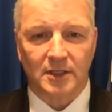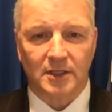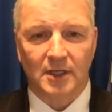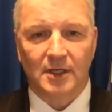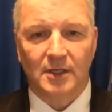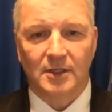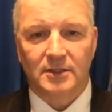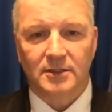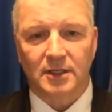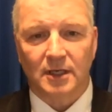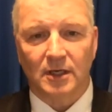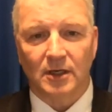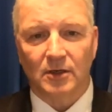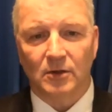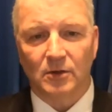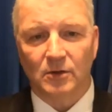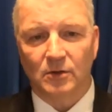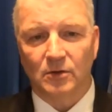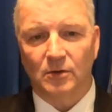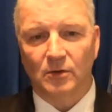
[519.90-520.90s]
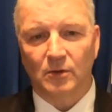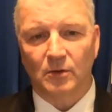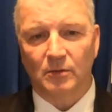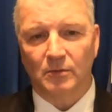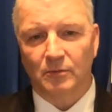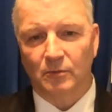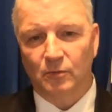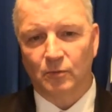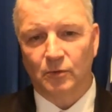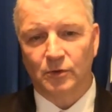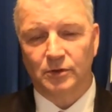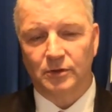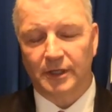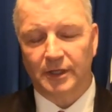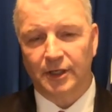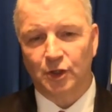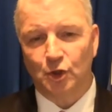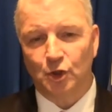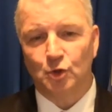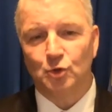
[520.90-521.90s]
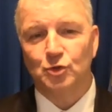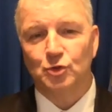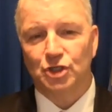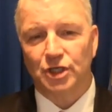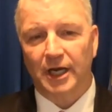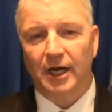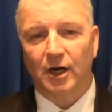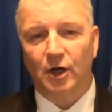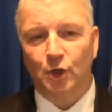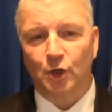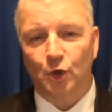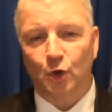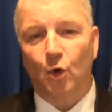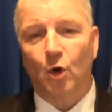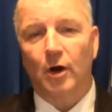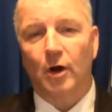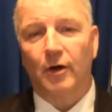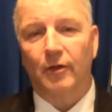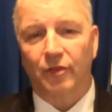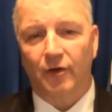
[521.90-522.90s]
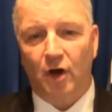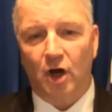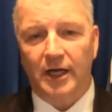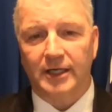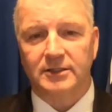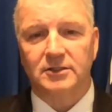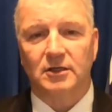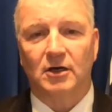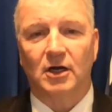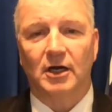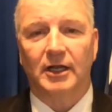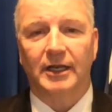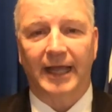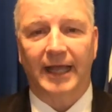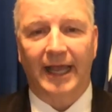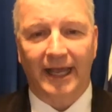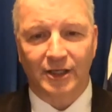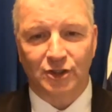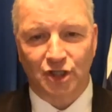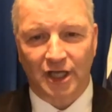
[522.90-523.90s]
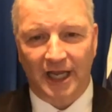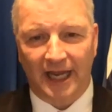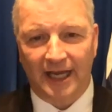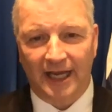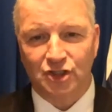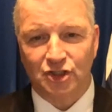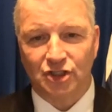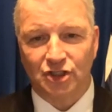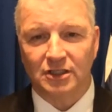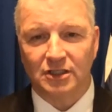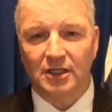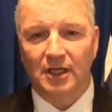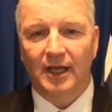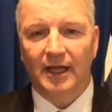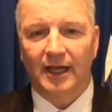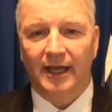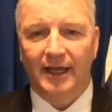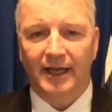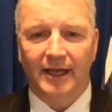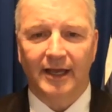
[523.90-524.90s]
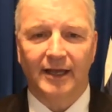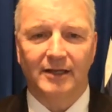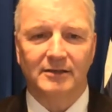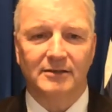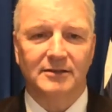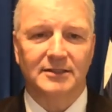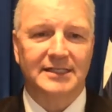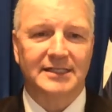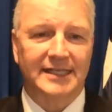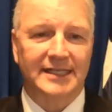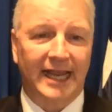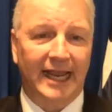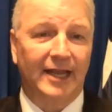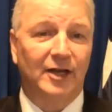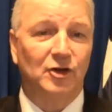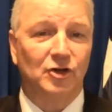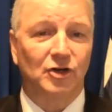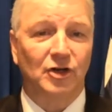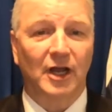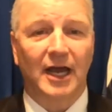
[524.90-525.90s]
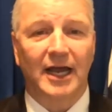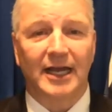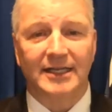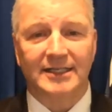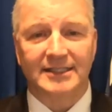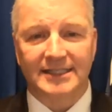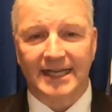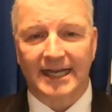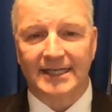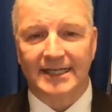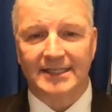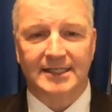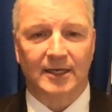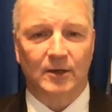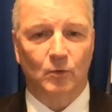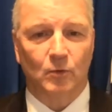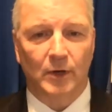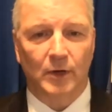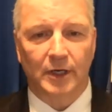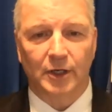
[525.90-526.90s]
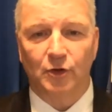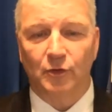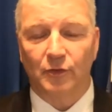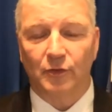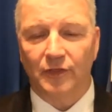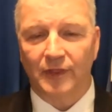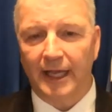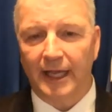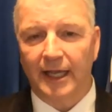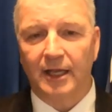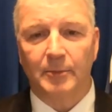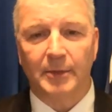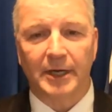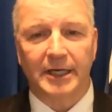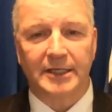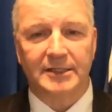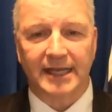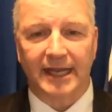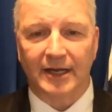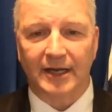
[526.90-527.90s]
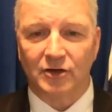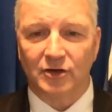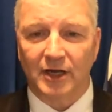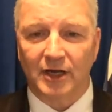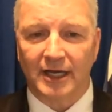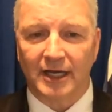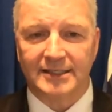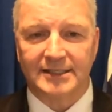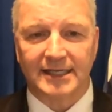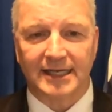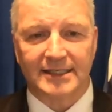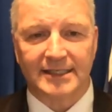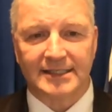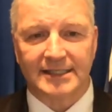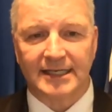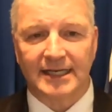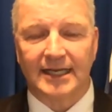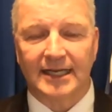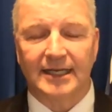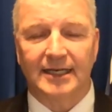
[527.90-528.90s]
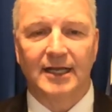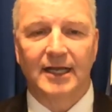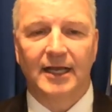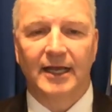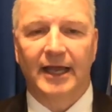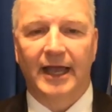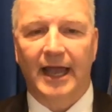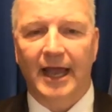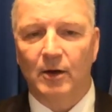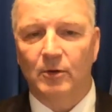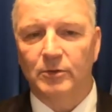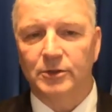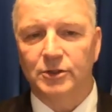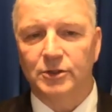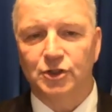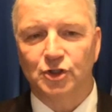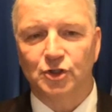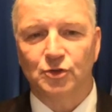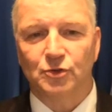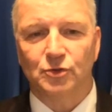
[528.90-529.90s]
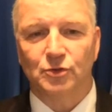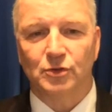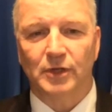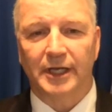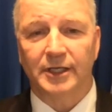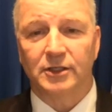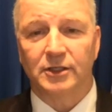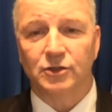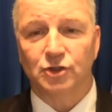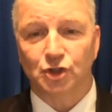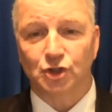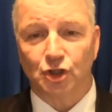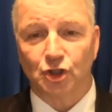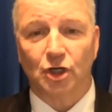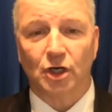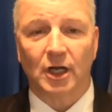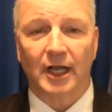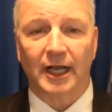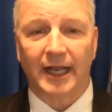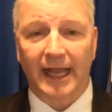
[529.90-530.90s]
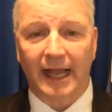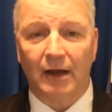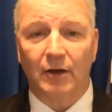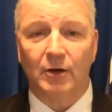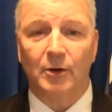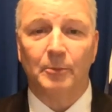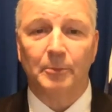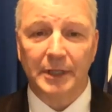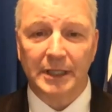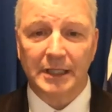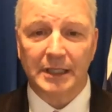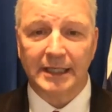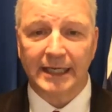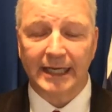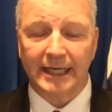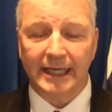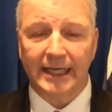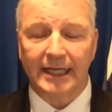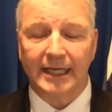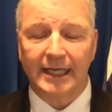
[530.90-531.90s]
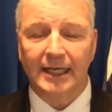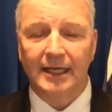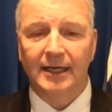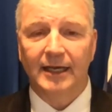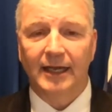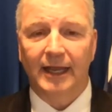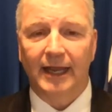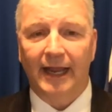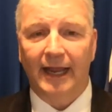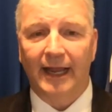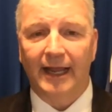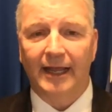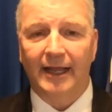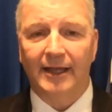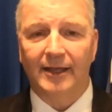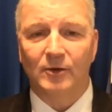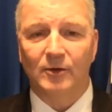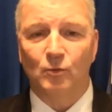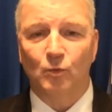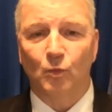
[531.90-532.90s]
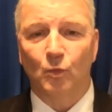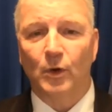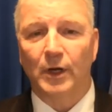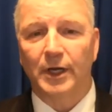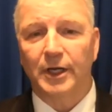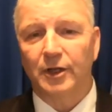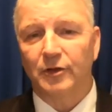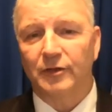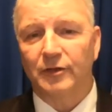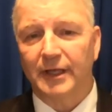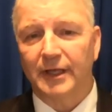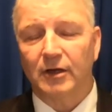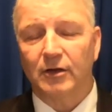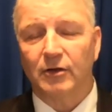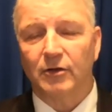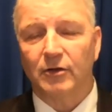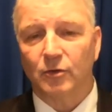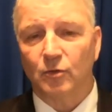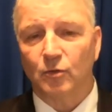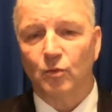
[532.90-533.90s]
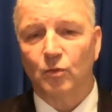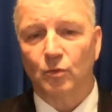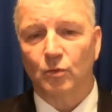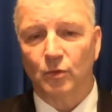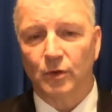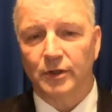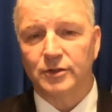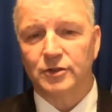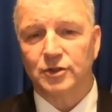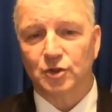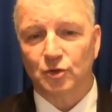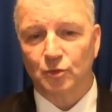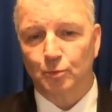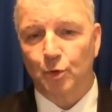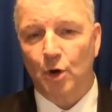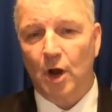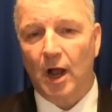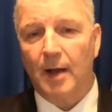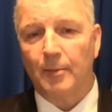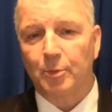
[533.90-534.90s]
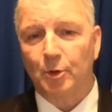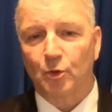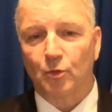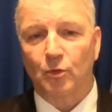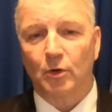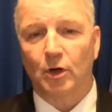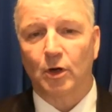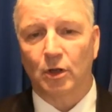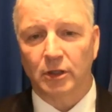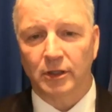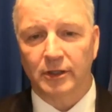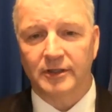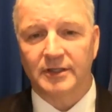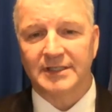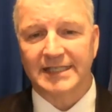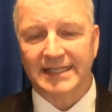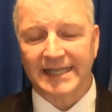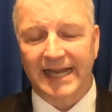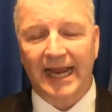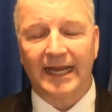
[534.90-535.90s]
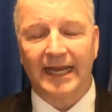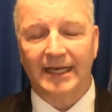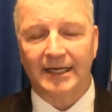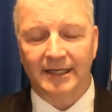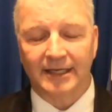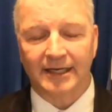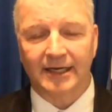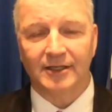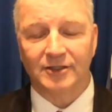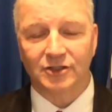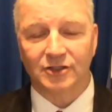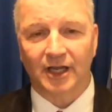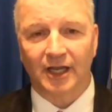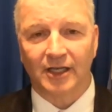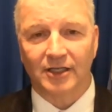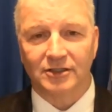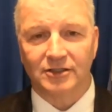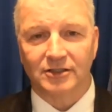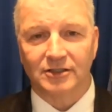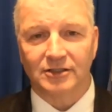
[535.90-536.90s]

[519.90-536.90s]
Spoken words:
So, can you share your thoughts on education and standardized testing? What do you think about standardized testing, and how would you ensure accountability? And what do you think is the proper role of the state in education?